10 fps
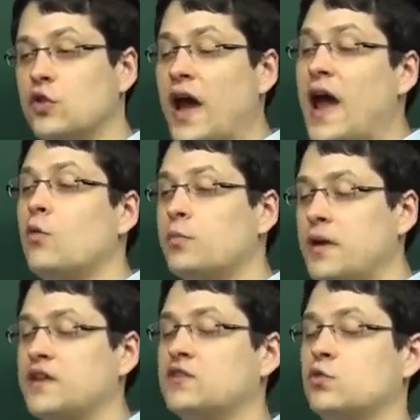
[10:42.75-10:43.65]
how would
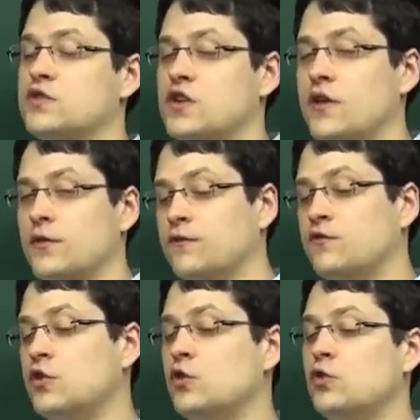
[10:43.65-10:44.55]
passage 1's author
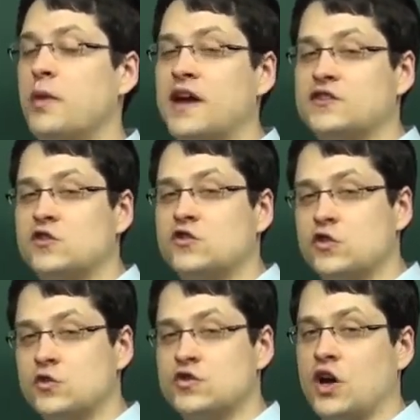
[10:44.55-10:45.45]
view passage
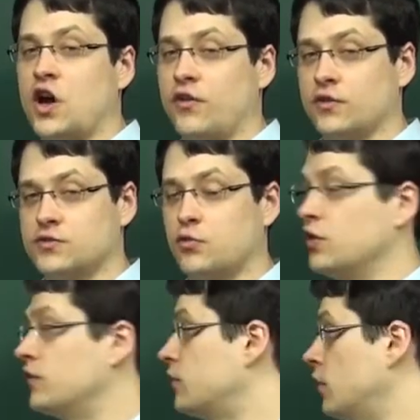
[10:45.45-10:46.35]
2's author's
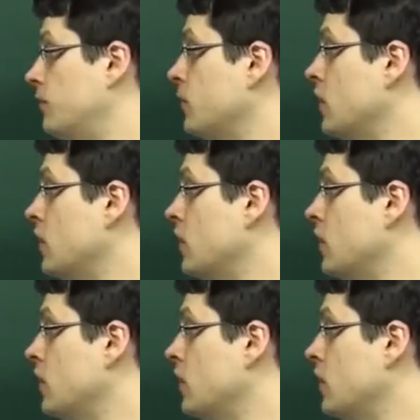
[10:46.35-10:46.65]
point of view.